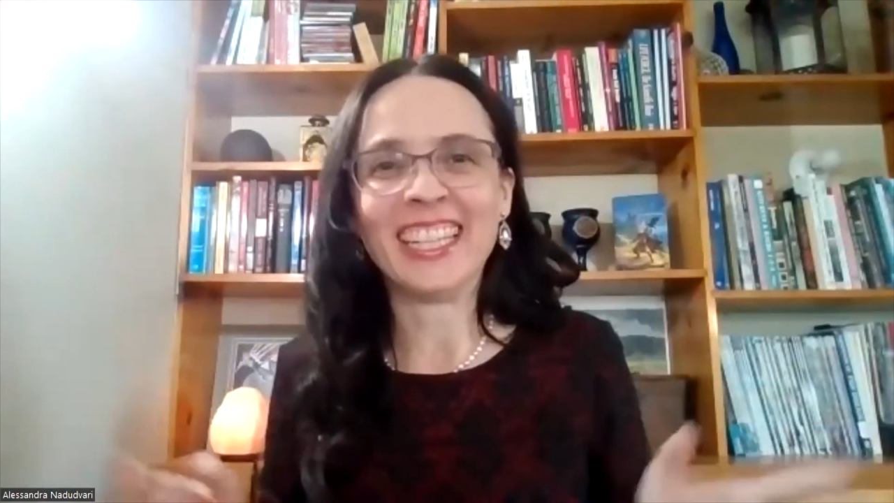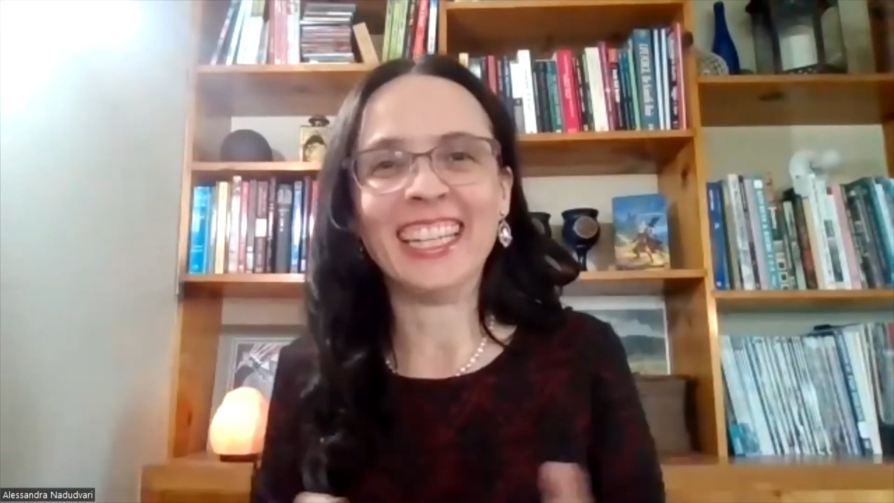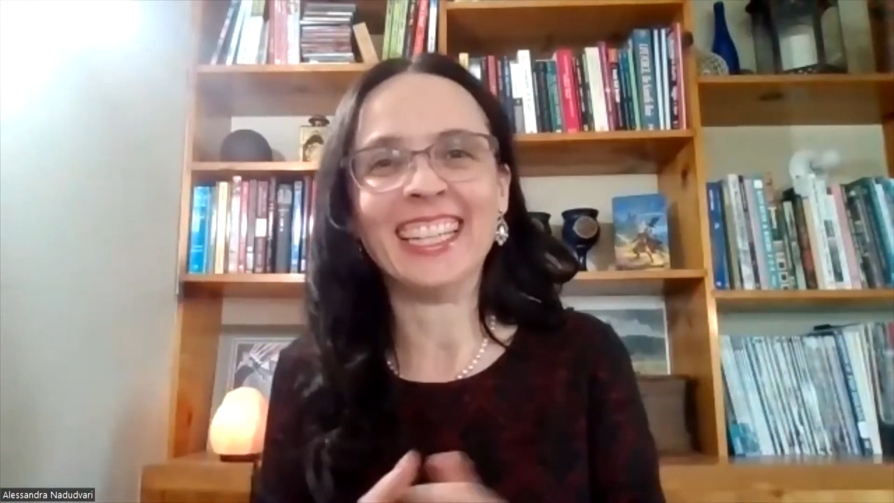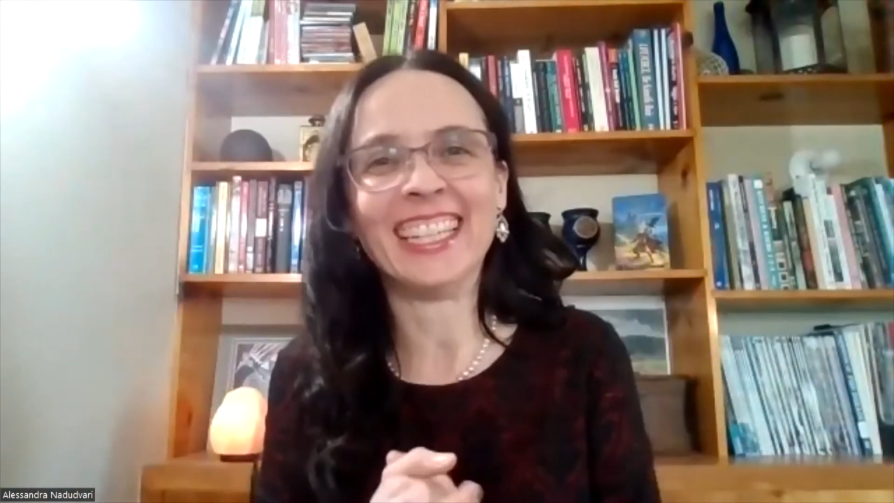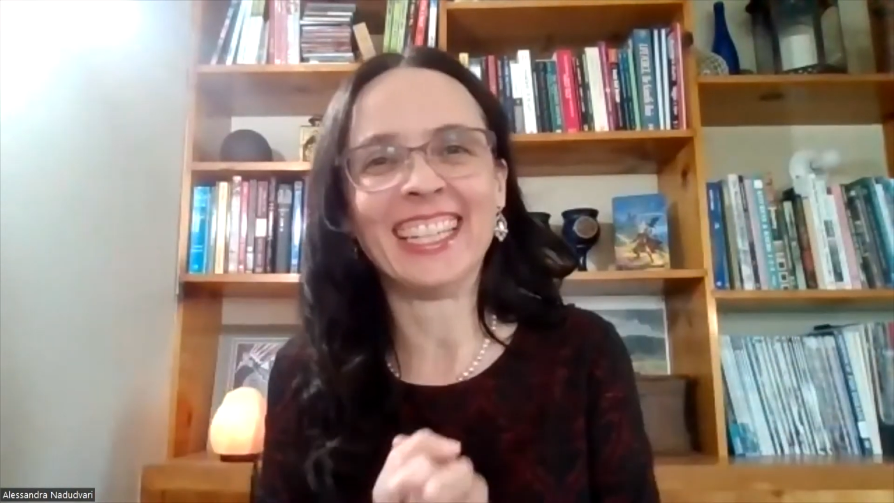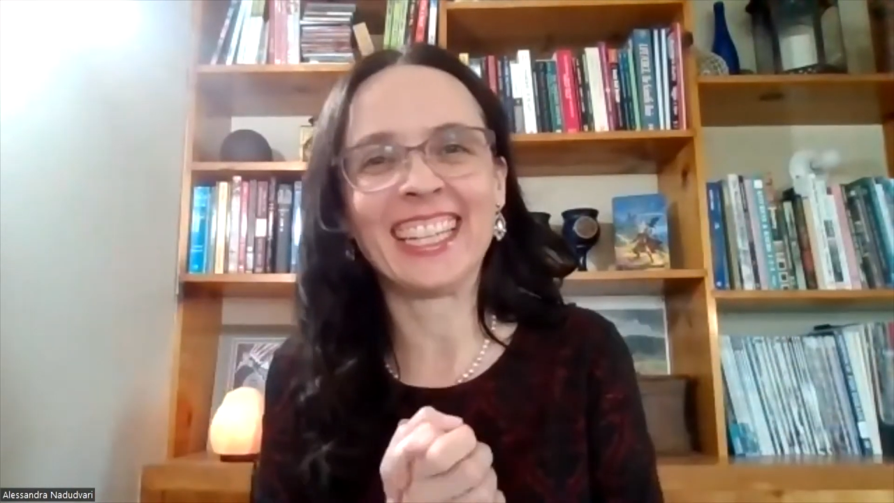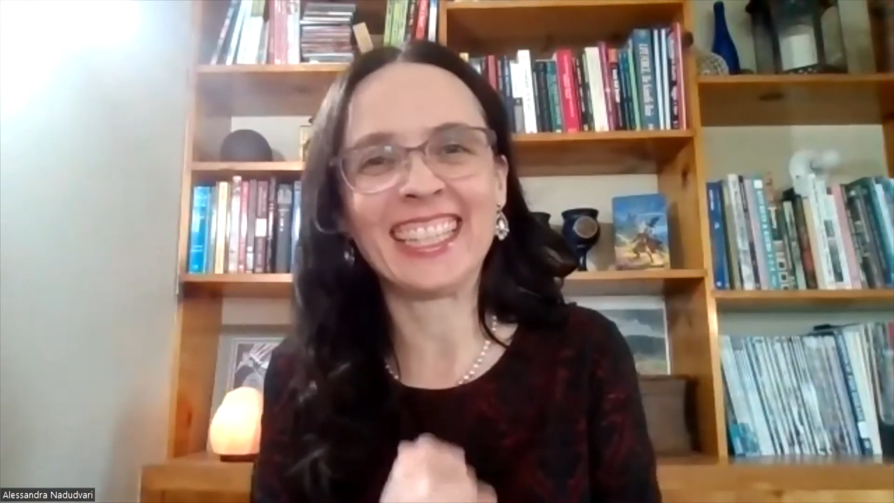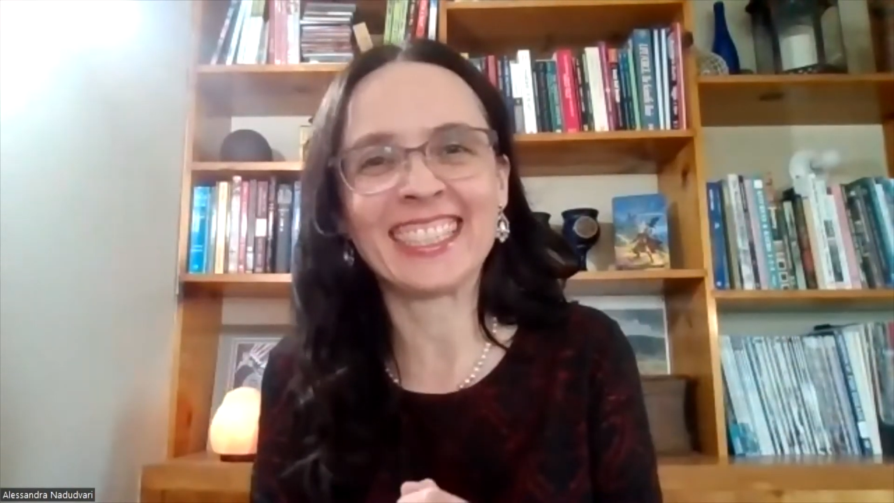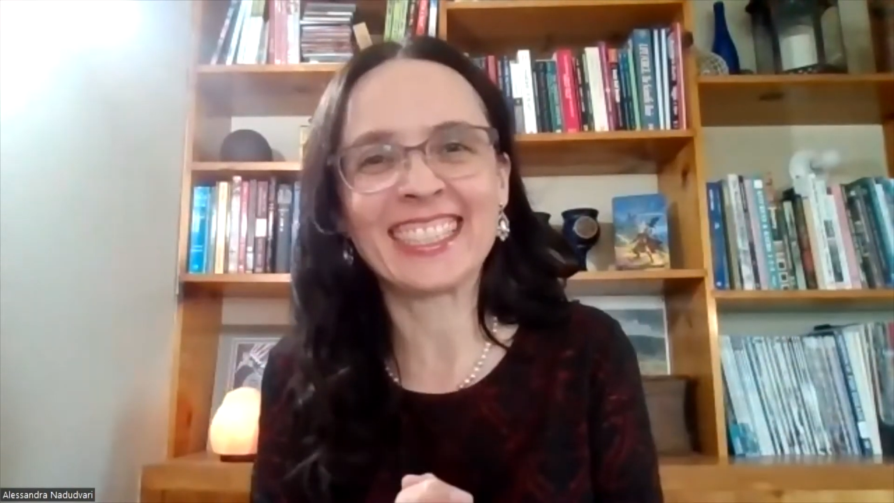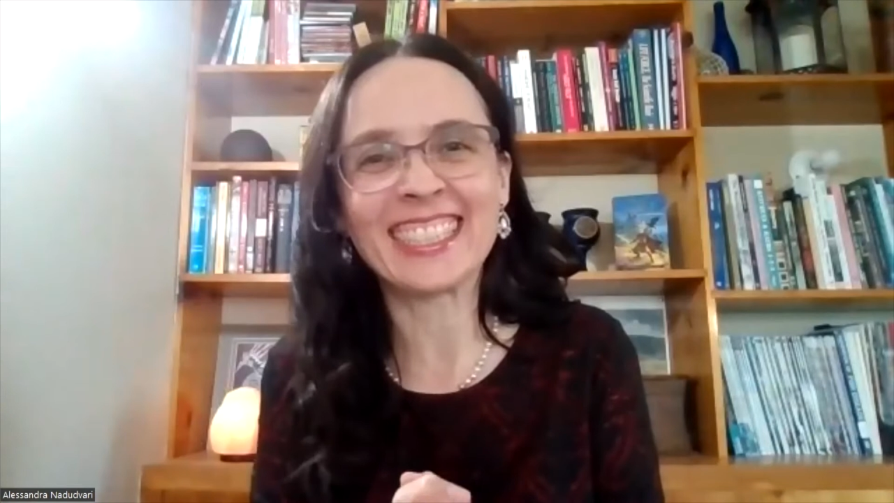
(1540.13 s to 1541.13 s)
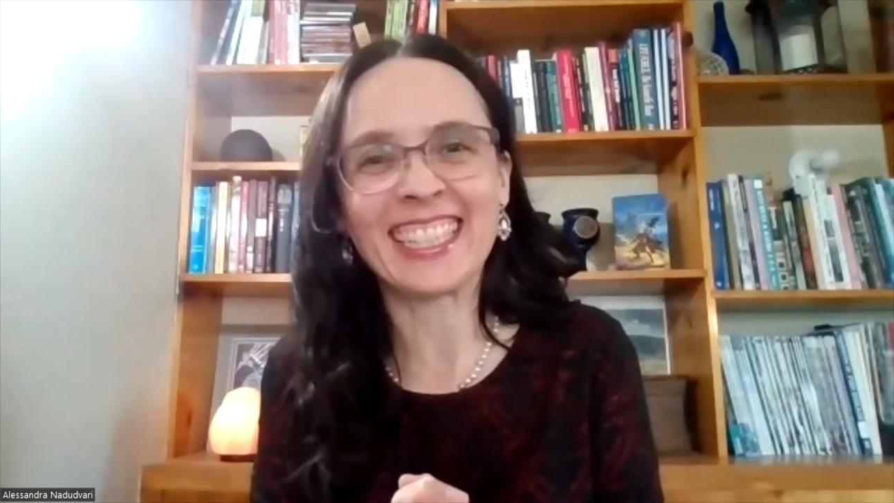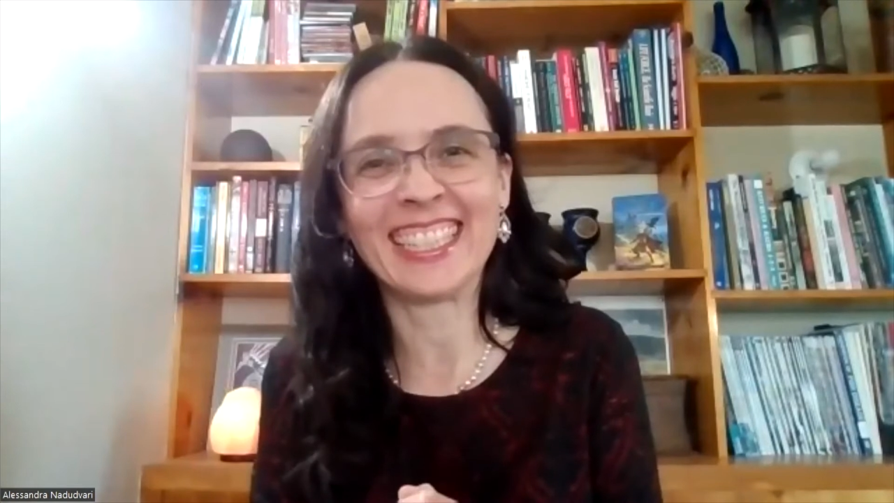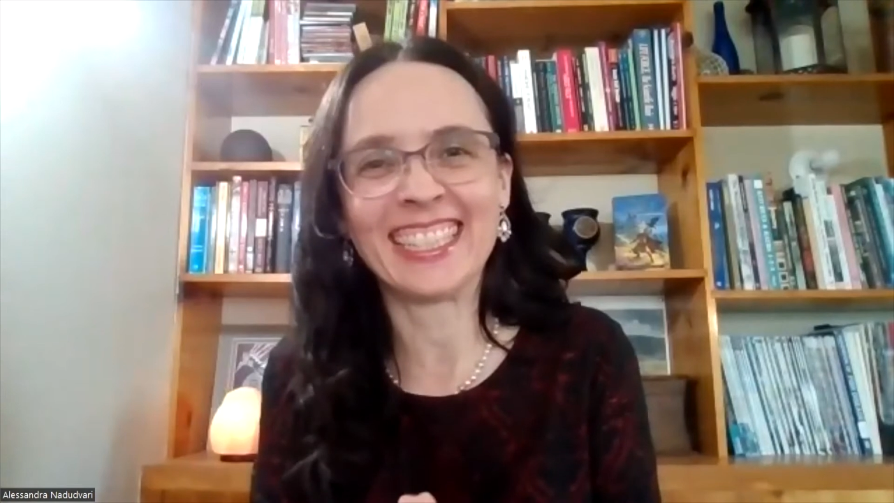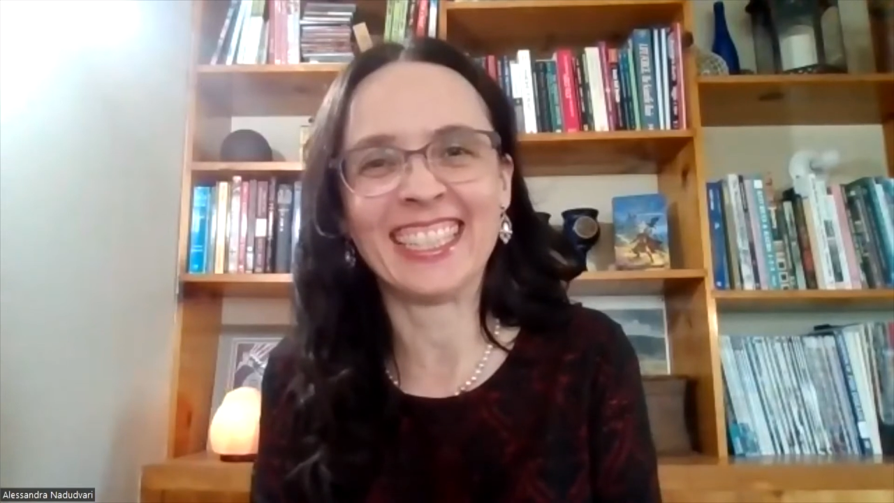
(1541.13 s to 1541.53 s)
and the sun